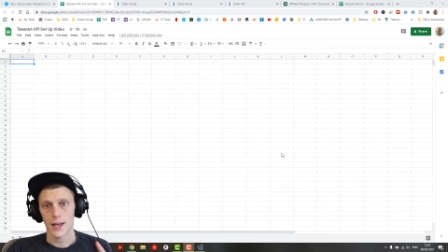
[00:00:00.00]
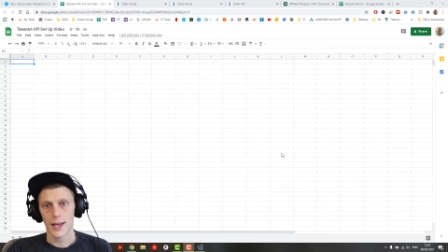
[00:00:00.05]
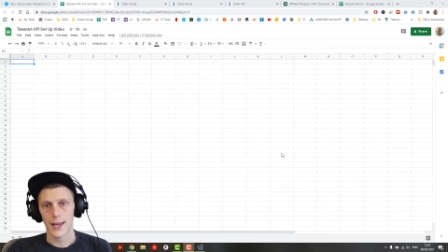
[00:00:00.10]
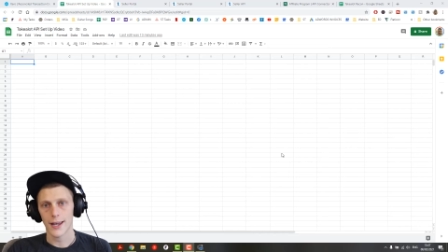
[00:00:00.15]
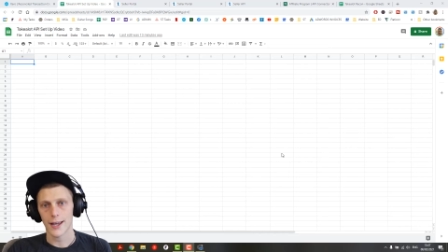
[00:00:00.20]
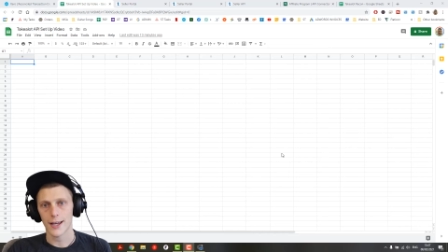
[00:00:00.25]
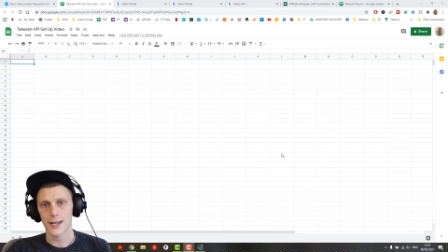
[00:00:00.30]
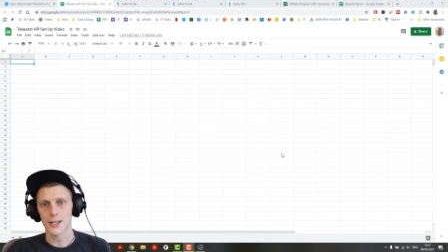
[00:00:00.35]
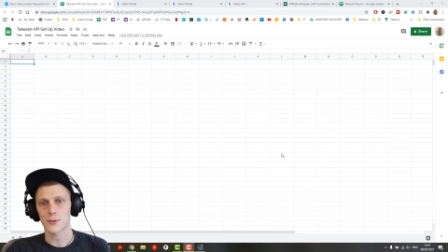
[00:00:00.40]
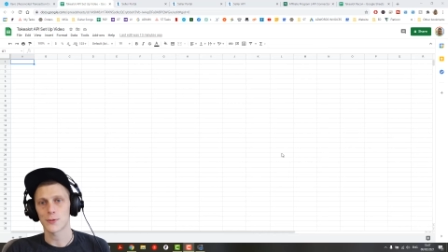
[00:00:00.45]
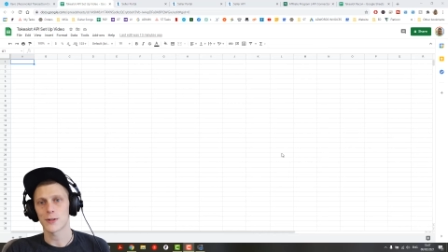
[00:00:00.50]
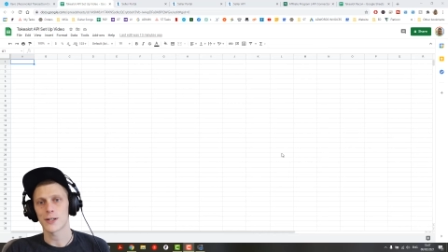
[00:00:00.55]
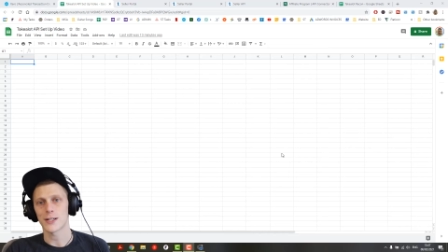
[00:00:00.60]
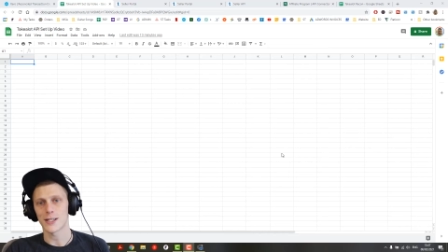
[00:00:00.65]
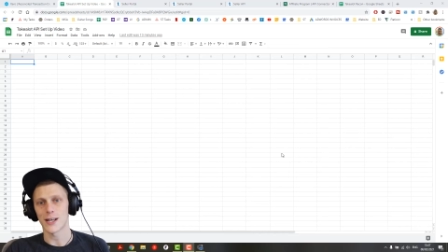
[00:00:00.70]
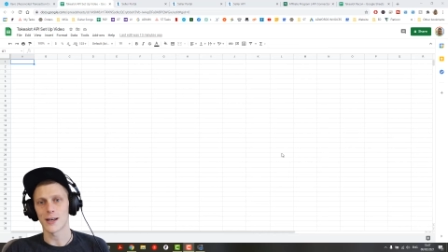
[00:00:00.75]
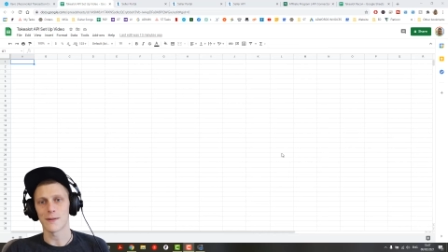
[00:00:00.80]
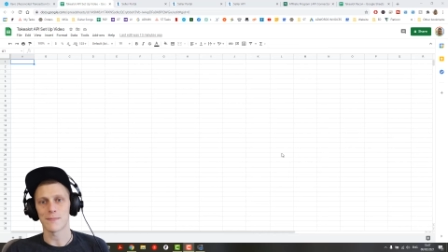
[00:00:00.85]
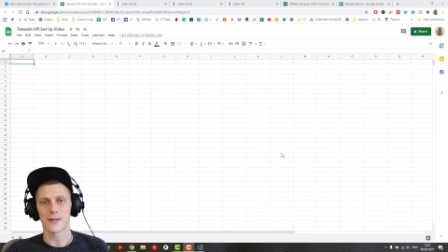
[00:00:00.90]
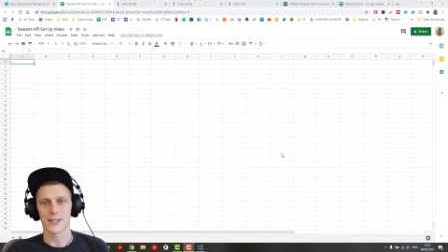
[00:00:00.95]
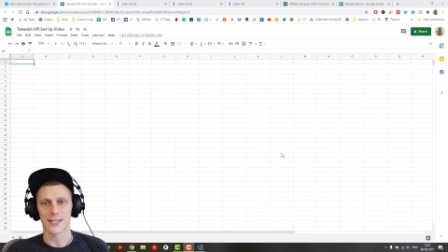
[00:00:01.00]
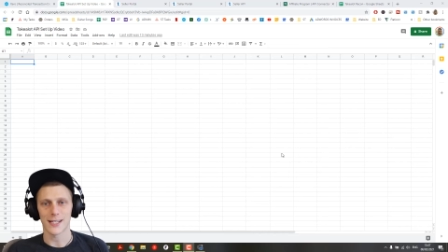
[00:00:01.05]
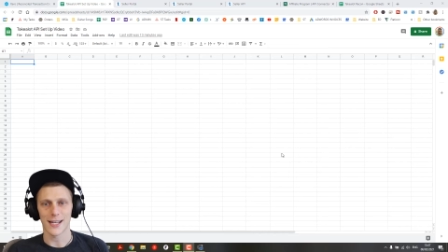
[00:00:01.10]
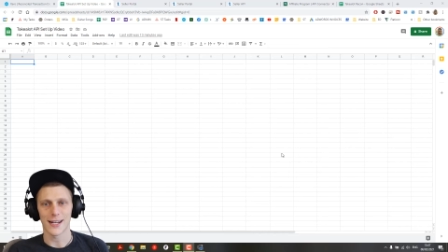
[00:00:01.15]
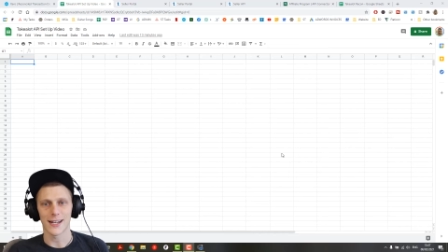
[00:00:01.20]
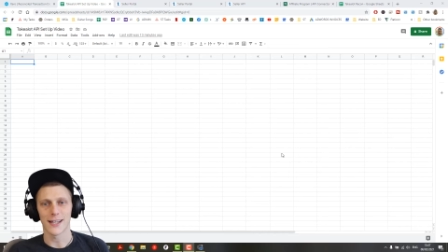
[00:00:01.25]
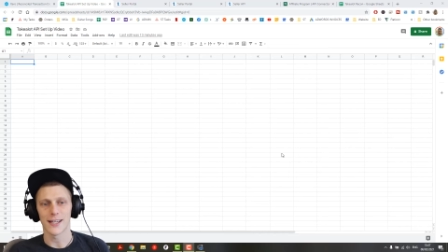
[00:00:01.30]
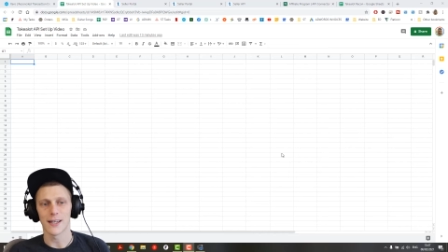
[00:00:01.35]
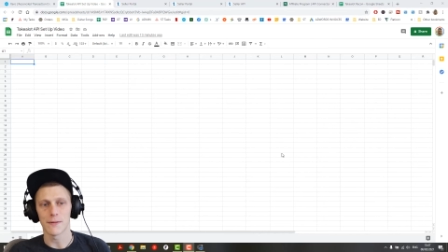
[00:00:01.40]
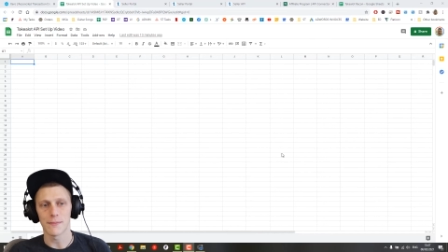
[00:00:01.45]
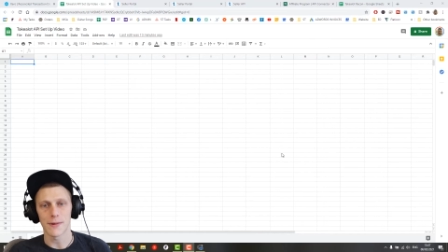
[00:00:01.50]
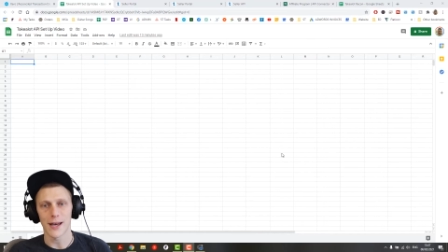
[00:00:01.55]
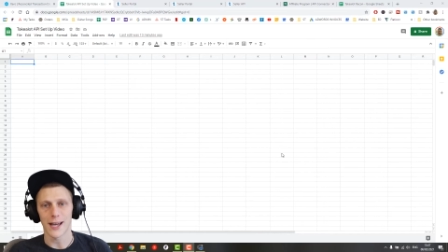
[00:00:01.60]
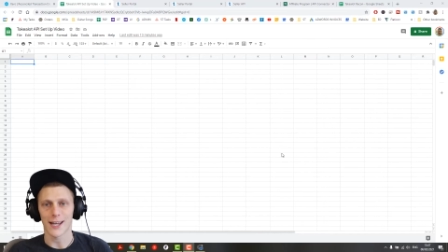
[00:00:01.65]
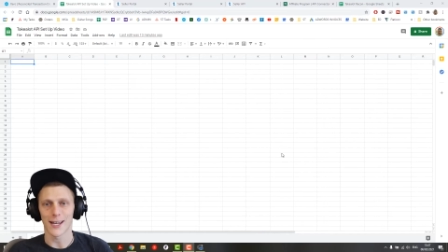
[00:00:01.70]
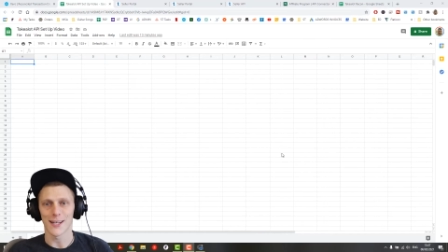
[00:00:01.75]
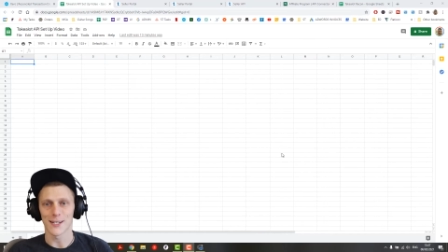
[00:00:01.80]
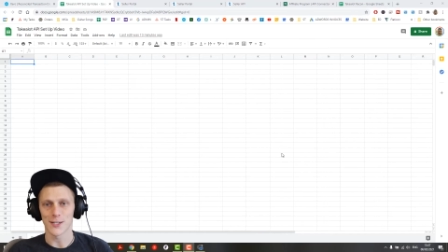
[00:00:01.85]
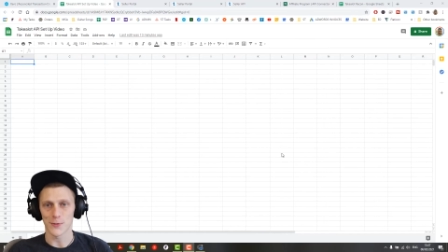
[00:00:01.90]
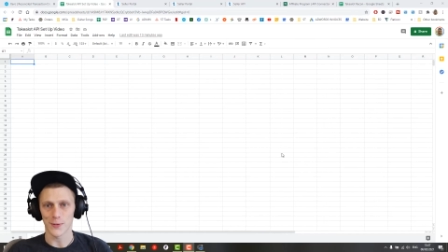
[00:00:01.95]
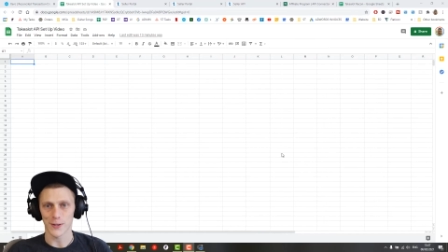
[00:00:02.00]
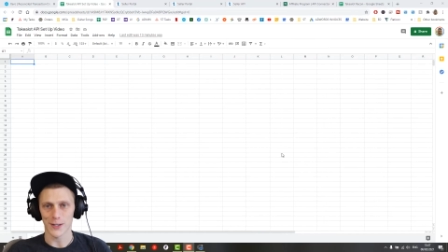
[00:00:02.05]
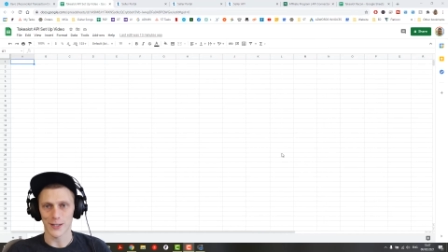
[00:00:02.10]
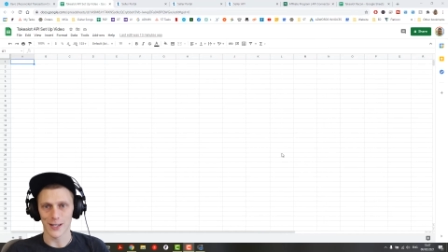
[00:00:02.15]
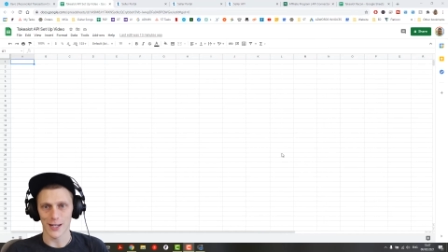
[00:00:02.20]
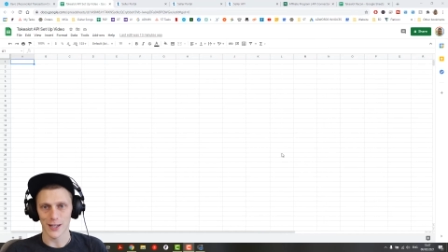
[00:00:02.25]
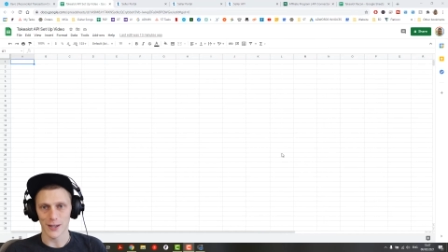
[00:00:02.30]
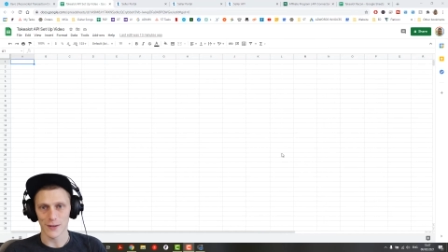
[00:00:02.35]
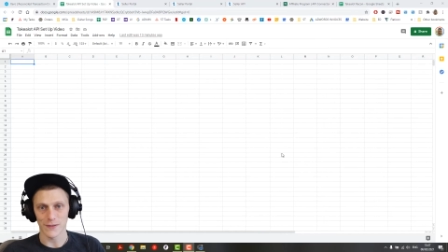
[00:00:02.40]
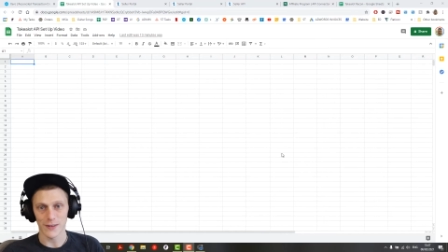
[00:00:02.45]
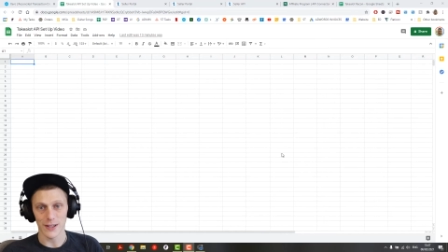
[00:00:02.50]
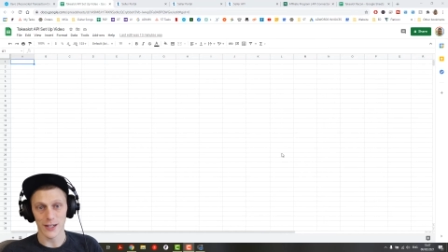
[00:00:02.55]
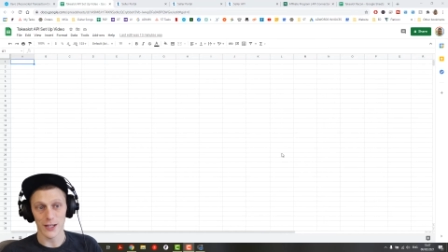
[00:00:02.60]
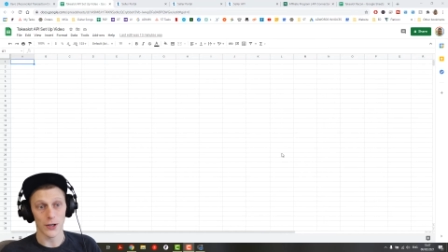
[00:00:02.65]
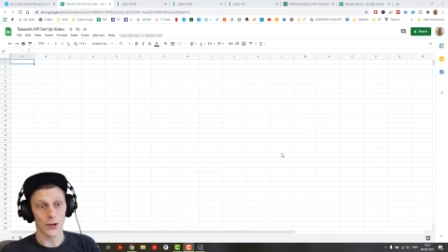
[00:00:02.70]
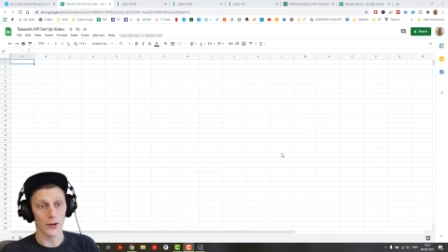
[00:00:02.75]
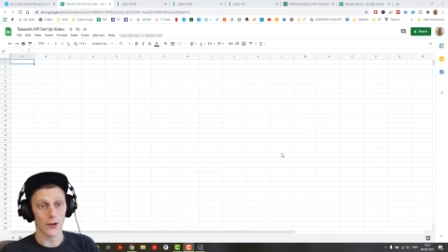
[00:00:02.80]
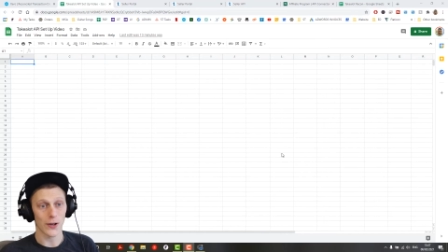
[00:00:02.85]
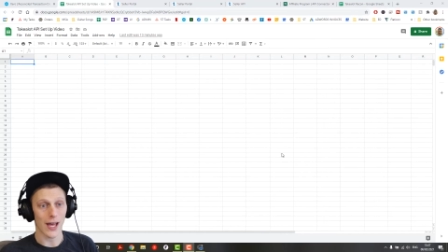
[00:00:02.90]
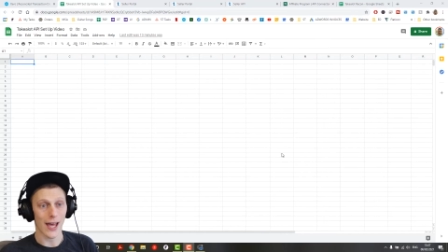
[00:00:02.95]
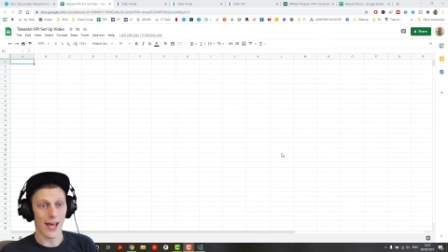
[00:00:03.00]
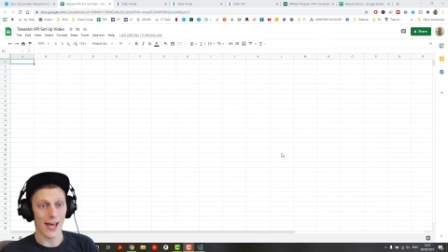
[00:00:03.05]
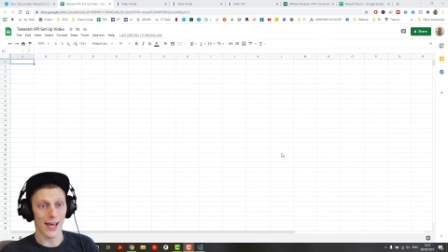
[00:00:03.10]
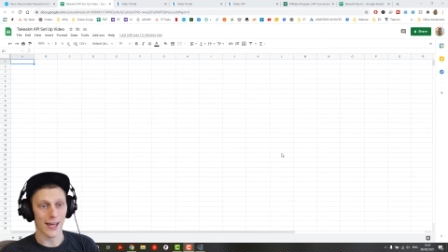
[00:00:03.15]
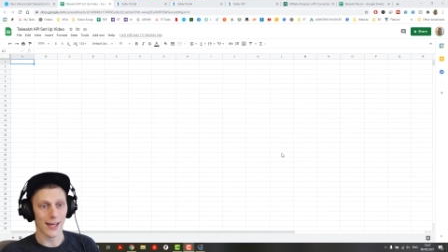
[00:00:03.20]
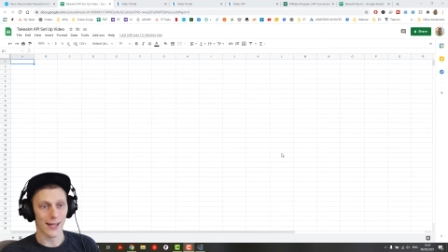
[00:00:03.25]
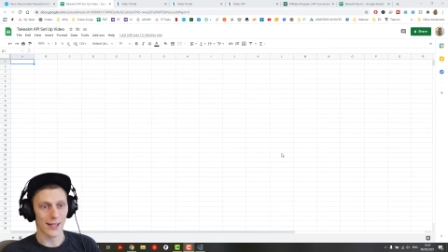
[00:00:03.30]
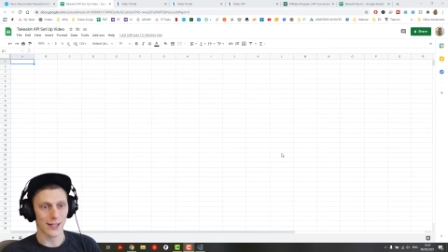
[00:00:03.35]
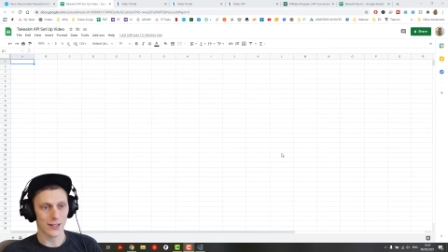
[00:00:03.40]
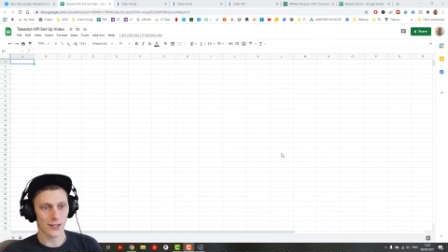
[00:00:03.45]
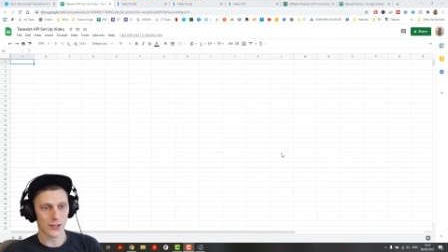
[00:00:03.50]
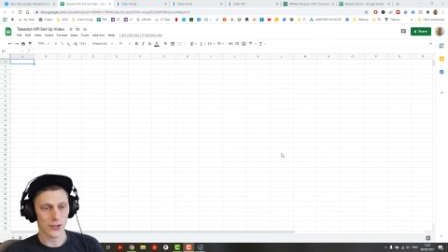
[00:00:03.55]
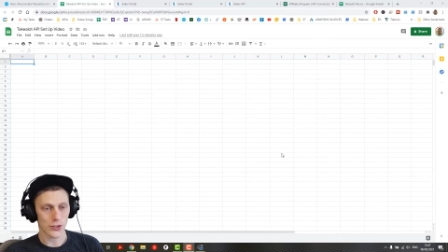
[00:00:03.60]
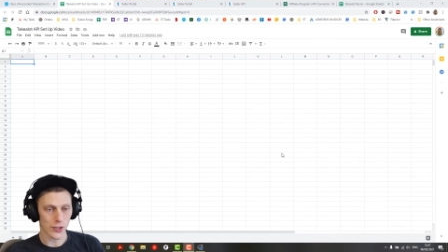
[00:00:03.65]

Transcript: Hey guys, what is up? It's Andy here back at you with another video and